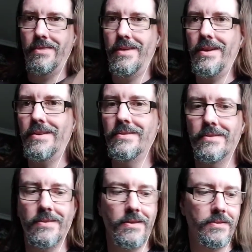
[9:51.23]
that
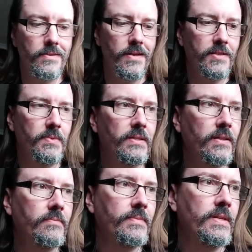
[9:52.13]
intonation aspect
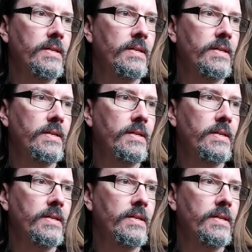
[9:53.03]
done.